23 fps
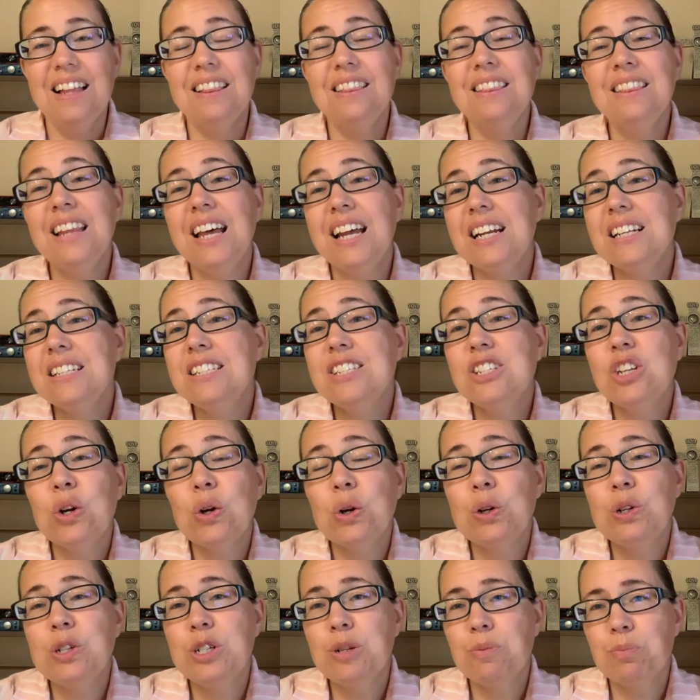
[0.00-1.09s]
Let us
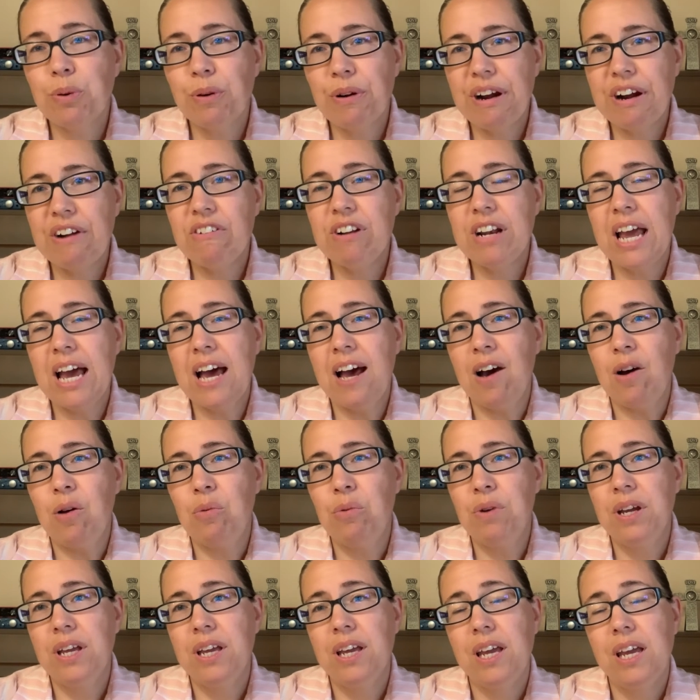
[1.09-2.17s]
turn to prayer
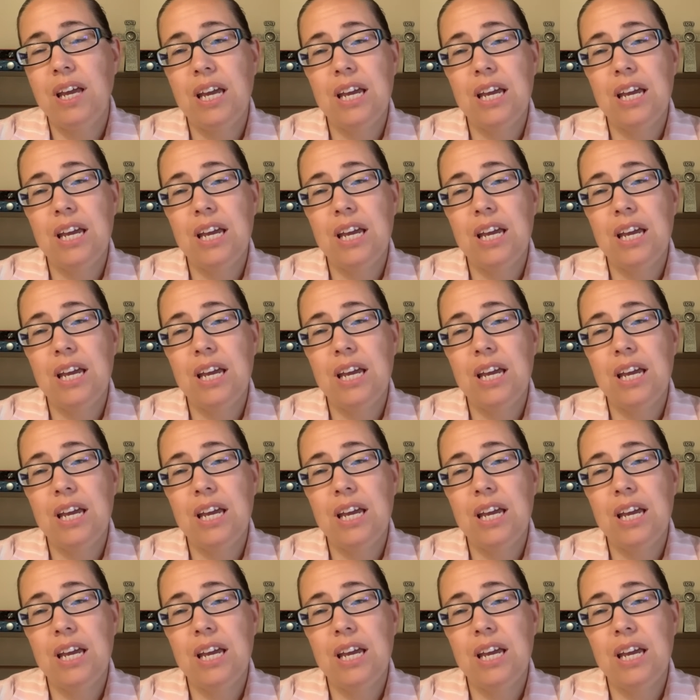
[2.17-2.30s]
now